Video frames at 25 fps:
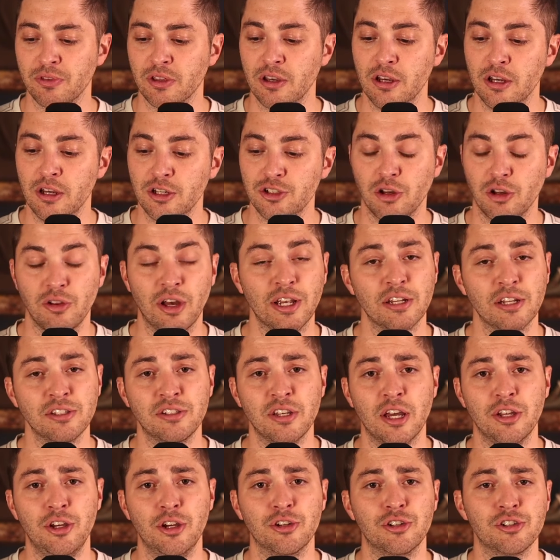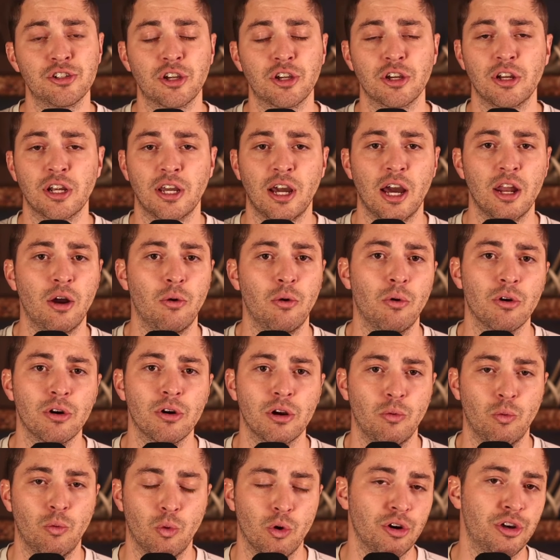So, like I said, you're just going to kind of work,
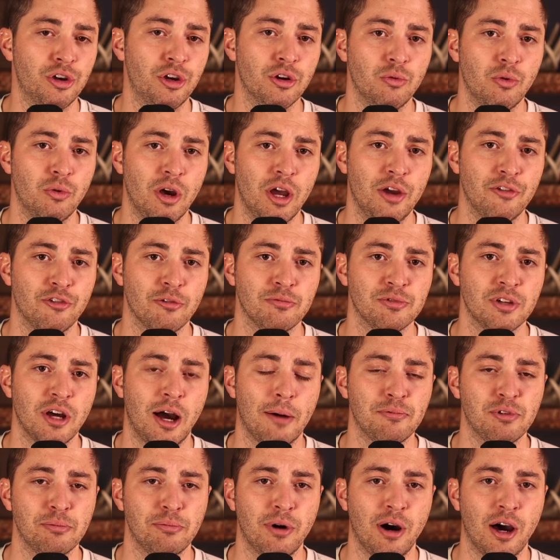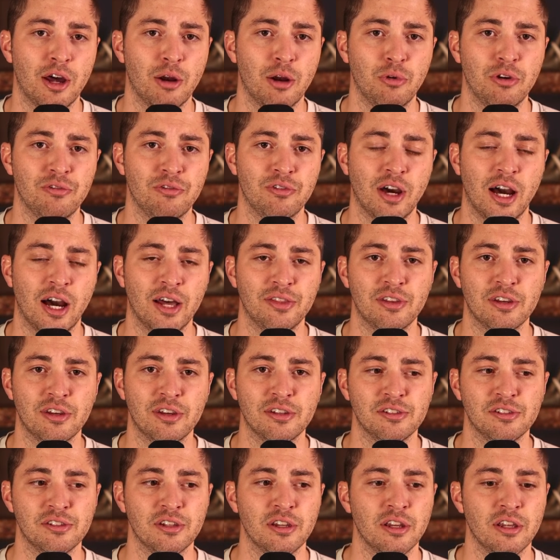work your way from top to bottom. We've got
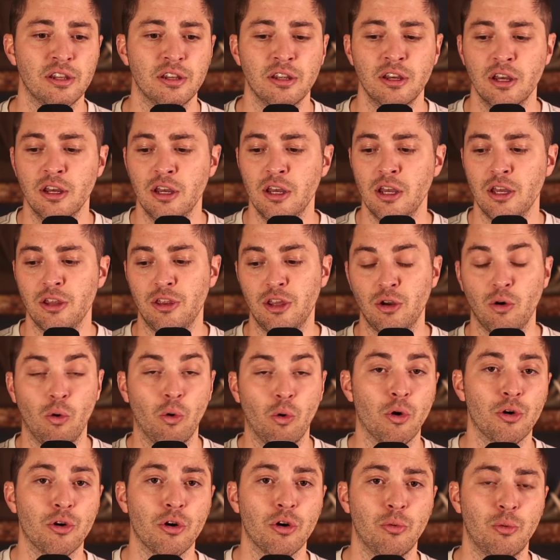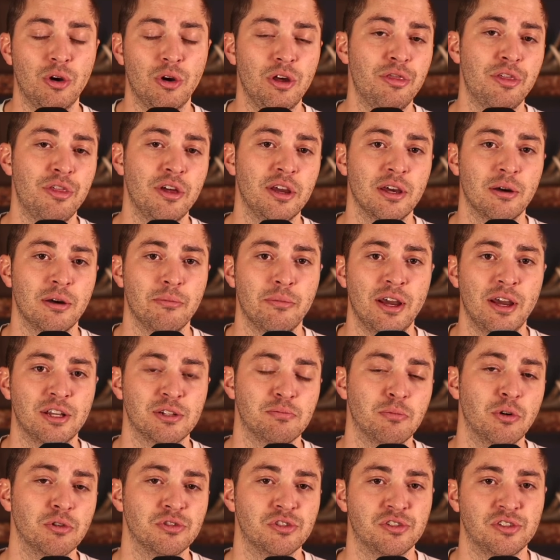this in the order we think it makes
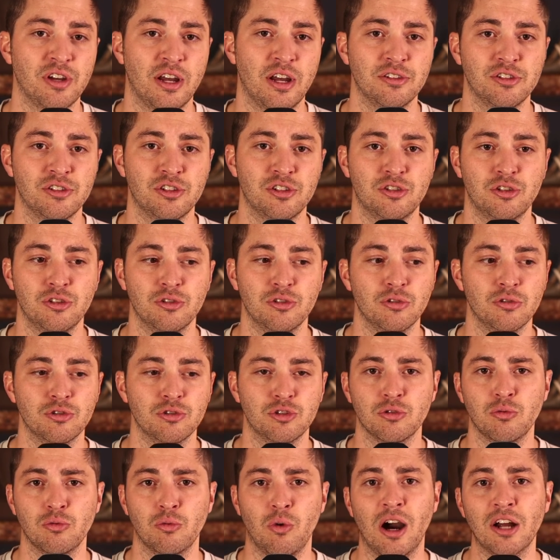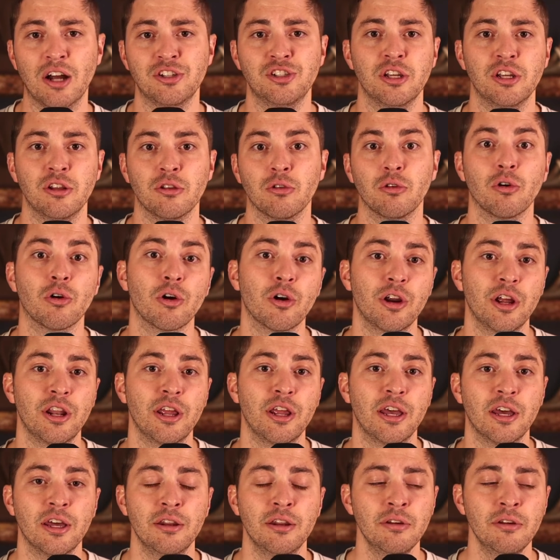most sense to to watch it and learn it in.